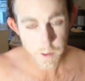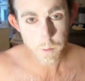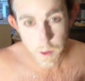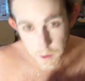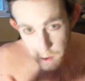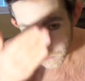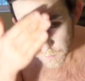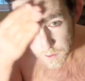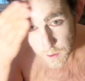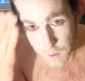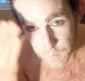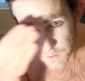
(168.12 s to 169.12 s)
know what a nun was
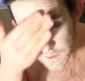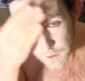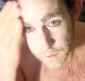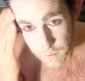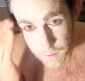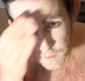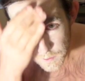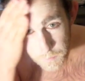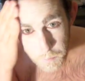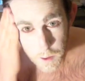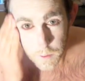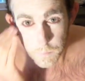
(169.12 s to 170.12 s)
doing with secrets,
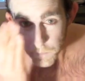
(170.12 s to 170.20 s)
but